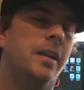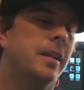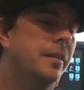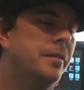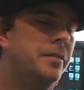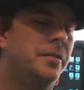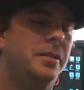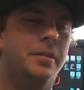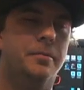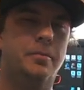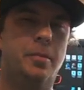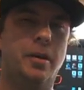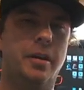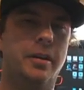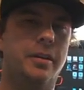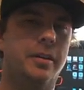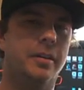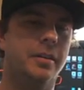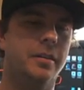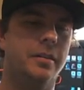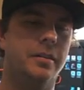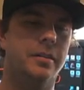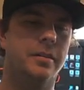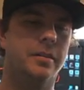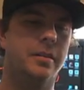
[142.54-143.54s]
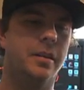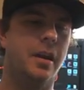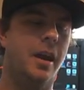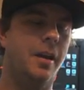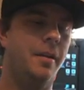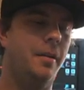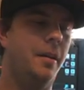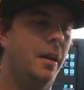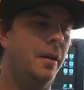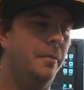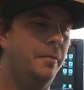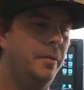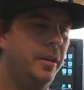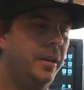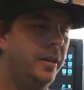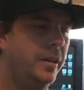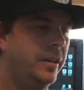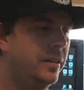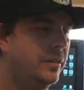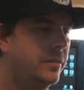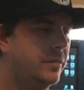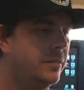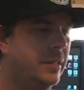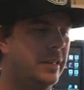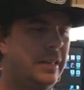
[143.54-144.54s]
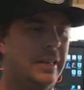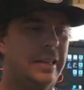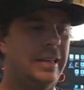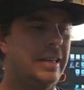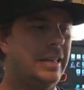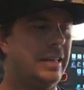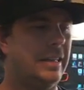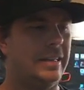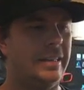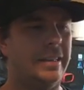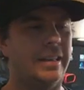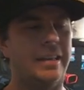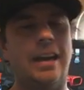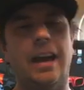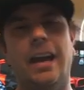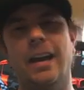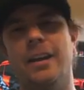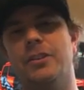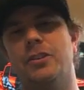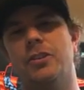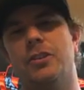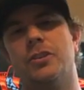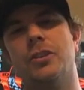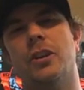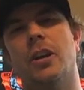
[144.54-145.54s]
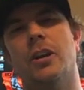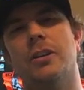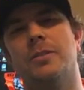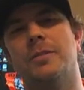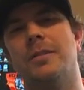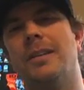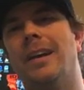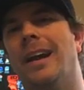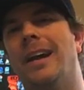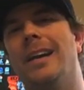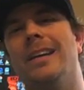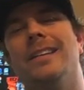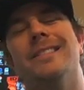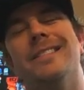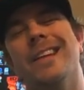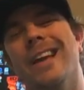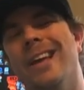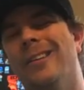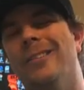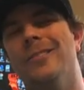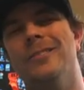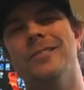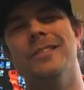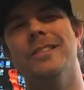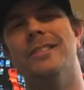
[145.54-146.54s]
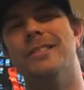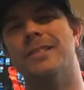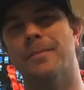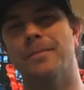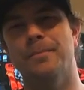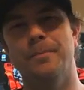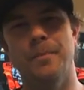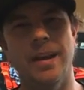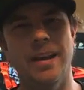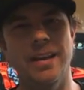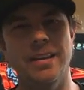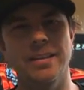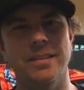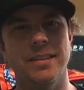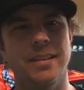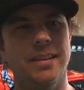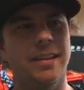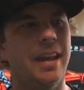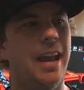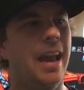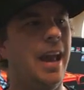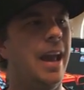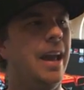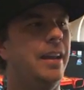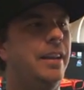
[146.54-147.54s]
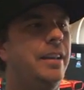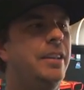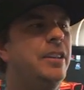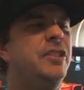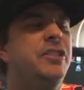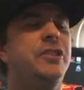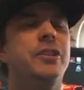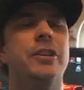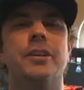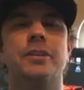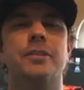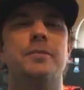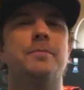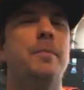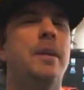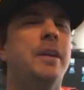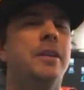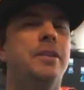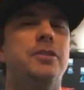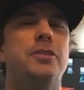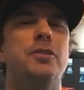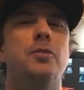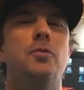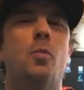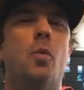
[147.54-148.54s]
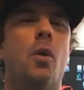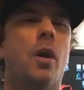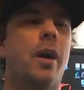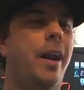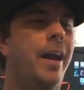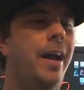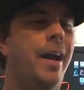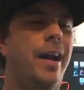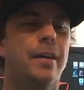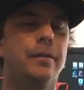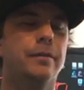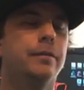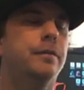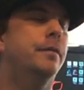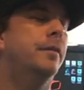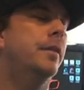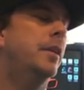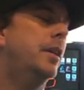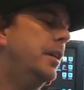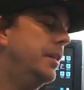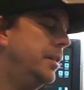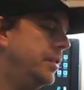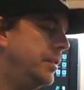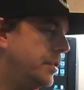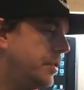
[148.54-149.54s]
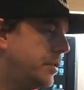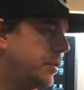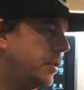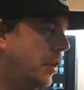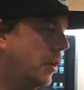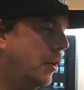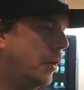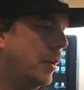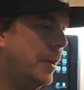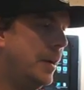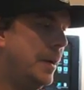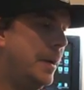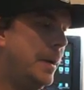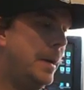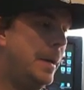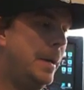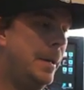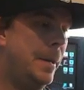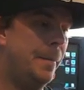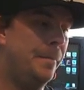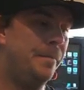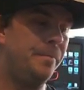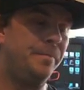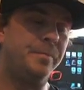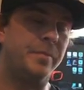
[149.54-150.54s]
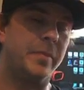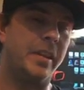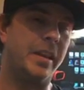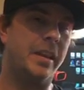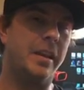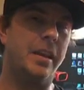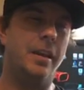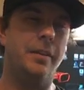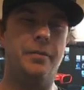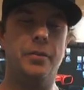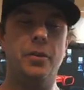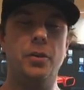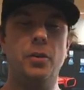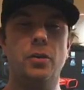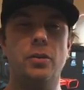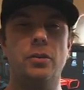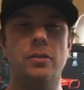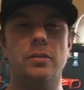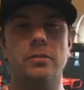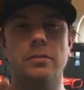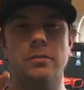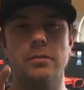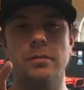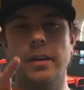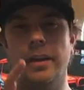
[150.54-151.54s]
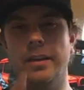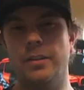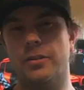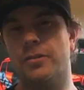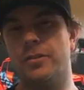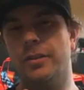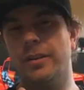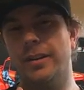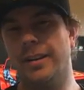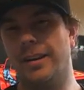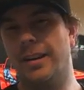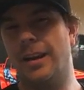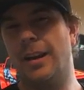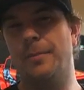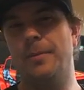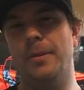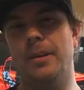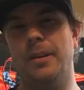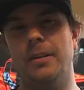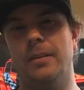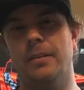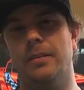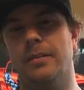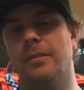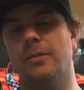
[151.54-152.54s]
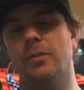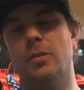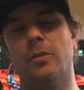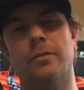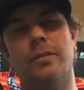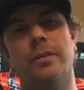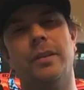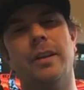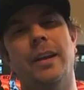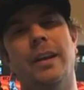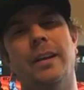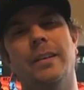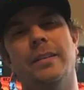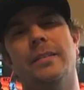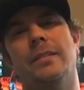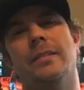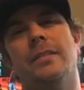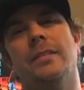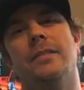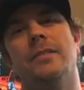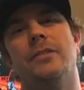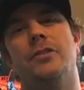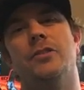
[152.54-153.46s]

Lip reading: love seeing Parker. I mean, the guy's just an awesome guy. His energy is amazing and he just makes you want to have fun. So if you're interested in coming, don't forget